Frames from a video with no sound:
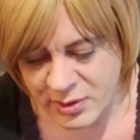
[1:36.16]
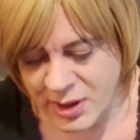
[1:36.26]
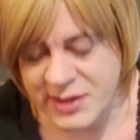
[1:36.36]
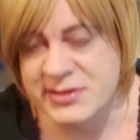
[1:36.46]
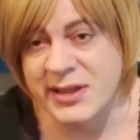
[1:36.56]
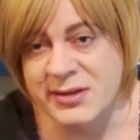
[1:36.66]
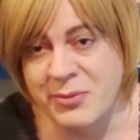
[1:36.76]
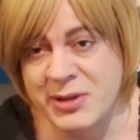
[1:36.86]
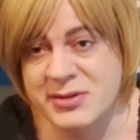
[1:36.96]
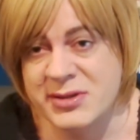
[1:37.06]
like I said, I
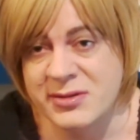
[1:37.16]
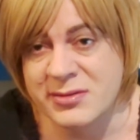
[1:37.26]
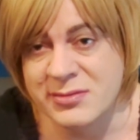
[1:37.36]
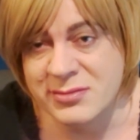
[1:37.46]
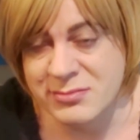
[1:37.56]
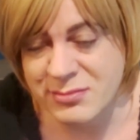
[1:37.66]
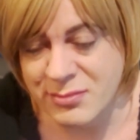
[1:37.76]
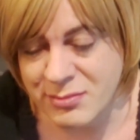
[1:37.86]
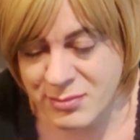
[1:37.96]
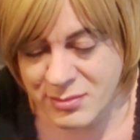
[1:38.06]
went to
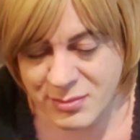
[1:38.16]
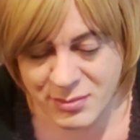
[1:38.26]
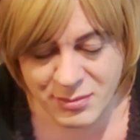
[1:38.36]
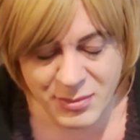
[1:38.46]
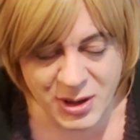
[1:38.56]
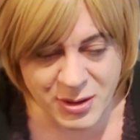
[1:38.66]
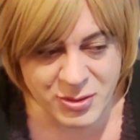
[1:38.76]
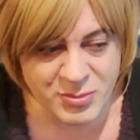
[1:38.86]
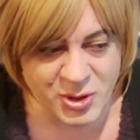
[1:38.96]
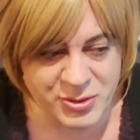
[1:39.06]
my
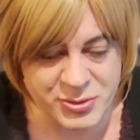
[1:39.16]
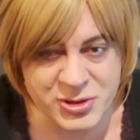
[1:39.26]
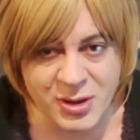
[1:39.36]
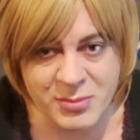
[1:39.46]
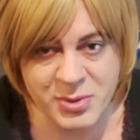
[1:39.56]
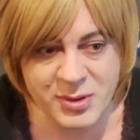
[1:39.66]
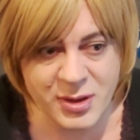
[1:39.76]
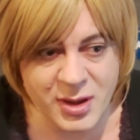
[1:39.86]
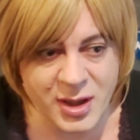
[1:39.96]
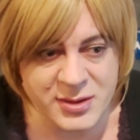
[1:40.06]
local model shop
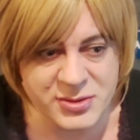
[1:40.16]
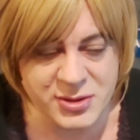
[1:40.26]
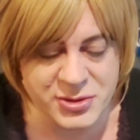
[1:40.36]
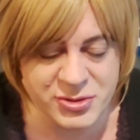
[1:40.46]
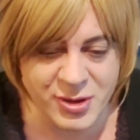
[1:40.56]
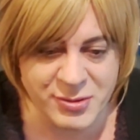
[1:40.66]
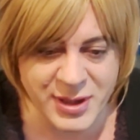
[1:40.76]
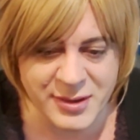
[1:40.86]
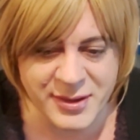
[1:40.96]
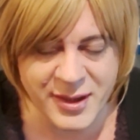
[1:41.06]
and took a stroll
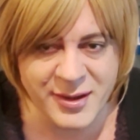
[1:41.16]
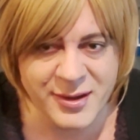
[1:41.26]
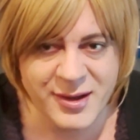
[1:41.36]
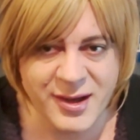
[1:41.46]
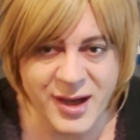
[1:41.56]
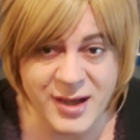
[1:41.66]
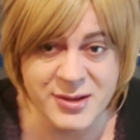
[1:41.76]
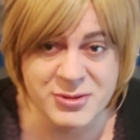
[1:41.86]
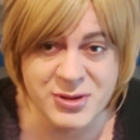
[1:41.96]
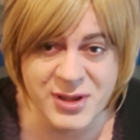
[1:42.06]
down there,
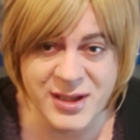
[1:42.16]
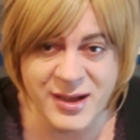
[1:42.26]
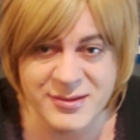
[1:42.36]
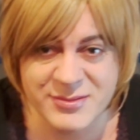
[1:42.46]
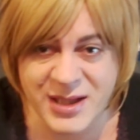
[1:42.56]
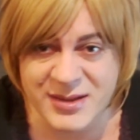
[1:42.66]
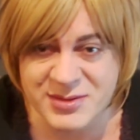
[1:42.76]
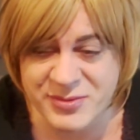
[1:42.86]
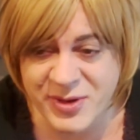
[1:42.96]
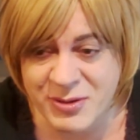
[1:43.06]
and I was looking at getting
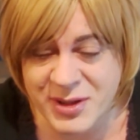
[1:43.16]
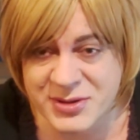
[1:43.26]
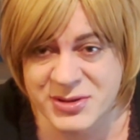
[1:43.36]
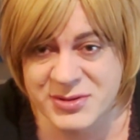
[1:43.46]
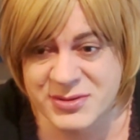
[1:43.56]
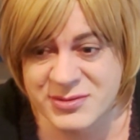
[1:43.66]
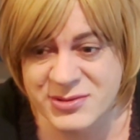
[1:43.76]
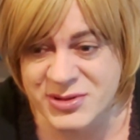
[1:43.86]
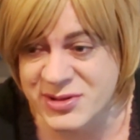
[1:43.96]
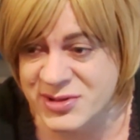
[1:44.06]
some foliage
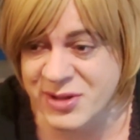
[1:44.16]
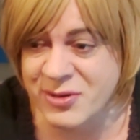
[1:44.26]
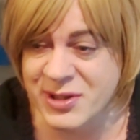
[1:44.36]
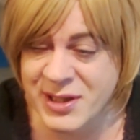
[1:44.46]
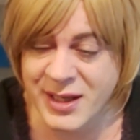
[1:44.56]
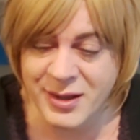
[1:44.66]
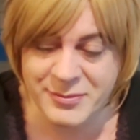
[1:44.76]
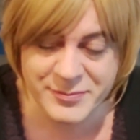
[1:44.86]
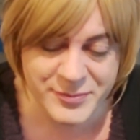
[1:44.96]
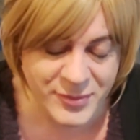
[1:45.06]
just to stick on the layout.
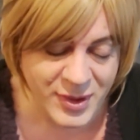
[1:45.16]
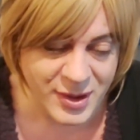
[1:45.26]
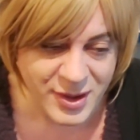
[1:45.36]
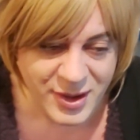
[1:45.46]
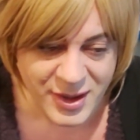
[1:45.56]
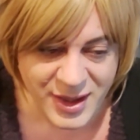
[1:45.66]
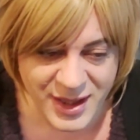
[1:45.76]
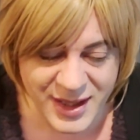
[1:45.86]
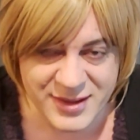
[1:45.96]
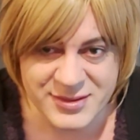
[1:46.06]

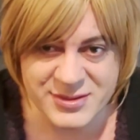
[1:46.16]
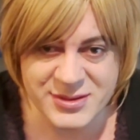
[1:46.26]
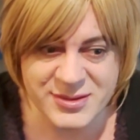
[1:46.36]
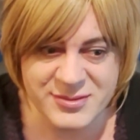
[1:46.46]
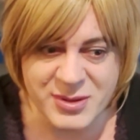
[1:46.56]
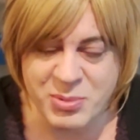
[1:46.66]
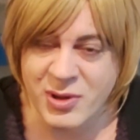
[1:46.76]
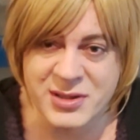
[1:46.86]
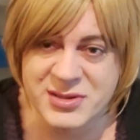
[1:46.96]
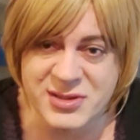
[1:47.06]
And the
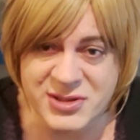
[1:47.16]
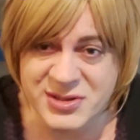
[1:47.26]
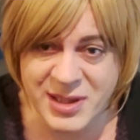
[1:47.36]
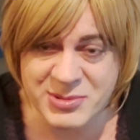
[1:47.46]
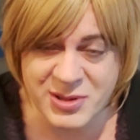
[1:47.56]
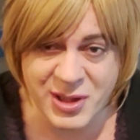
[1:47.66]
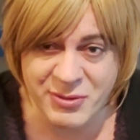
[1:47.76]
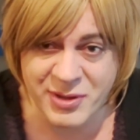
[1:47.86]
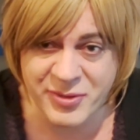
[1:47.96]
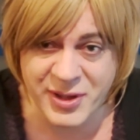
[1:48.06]
prices are just absolutely
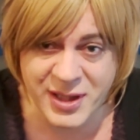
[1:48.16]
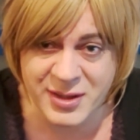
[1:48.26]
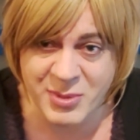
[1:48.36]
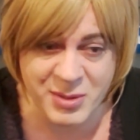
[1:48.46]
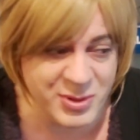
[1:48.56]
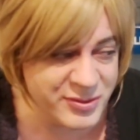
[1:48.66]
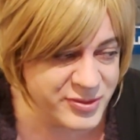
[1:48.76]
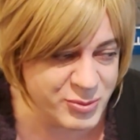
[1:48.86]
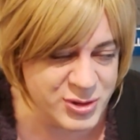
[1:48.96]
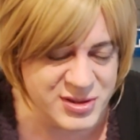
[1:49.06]
horrific at the moment
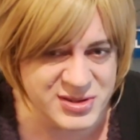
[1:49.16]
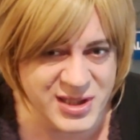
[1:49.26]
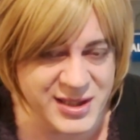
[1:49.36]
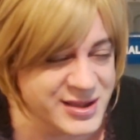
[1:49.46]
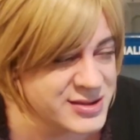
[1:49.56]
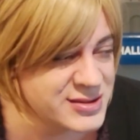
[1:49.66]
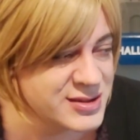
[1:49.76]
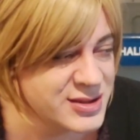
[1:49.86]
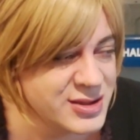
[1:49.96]
for Woodland Scenics